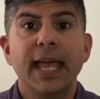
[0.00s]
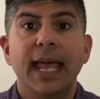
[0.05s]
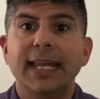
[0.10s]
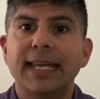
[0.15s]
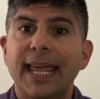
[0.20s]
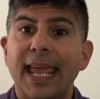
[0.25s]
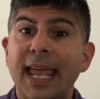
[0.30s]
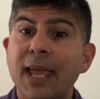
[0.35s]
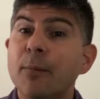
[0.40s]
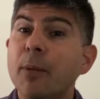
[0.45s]

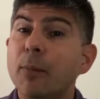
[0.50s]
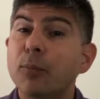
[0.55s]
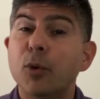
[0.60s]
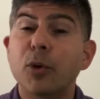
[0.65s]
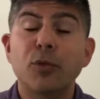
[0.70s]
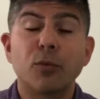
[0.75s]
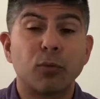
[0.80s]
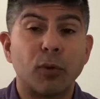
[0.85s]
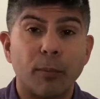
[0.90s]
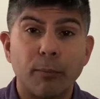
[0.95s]
and came up
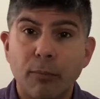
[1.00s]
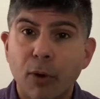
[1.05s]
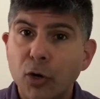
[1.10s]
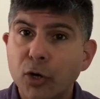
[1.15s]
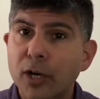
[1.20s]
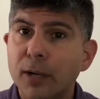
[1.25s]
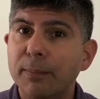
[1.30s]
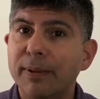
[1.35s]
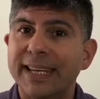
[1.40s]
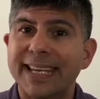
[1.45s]
with
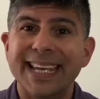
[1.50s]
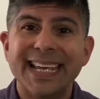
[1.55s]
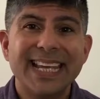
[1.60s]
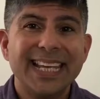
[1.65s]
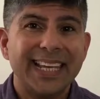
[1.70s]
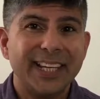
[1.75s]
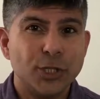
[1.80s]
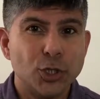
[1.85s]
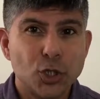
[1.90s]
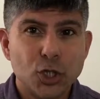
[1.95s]
remarkably
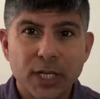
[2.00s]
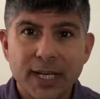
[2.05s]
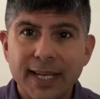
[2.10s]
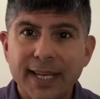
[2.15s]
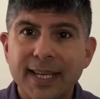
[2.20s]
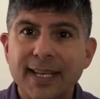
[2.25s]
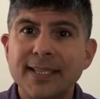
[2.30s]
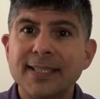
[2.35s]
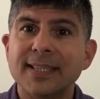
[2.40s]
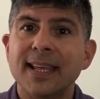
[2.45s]

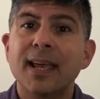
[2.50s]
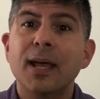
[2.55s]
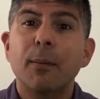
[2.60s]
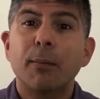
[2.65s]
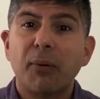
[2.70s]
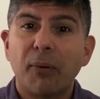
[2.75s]
ingenious,